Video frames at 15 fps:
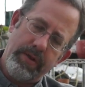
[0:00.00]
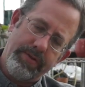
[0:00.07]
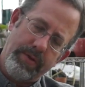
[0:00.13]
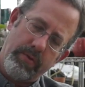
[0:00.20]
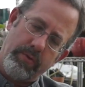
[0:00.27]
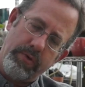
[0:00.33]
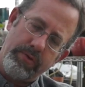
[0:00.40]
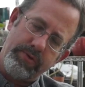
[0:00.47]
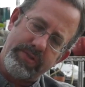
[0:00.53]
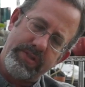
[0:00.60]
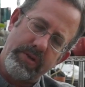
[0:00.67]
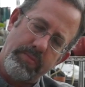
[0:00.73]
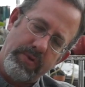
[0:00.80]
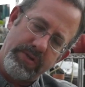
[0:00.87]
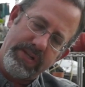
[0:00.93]
the roots
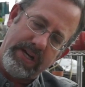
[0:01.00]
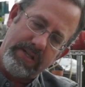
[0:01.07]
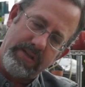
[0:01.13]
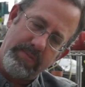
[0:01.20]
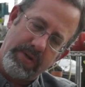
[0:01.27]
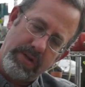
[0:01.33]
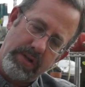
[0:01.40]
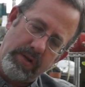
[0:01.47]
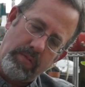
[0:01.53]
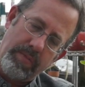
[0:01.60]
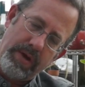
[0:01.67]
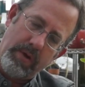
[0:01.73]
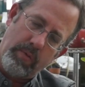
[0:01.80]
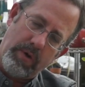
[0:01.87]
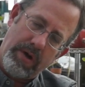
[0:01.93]
to protect them a little
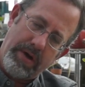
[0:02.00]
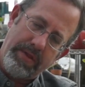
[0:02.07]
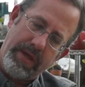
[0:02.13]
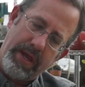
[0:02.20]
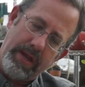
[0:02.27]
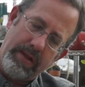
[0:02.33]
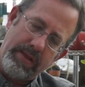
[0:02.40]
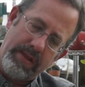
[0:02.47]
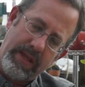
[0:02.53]
bit while they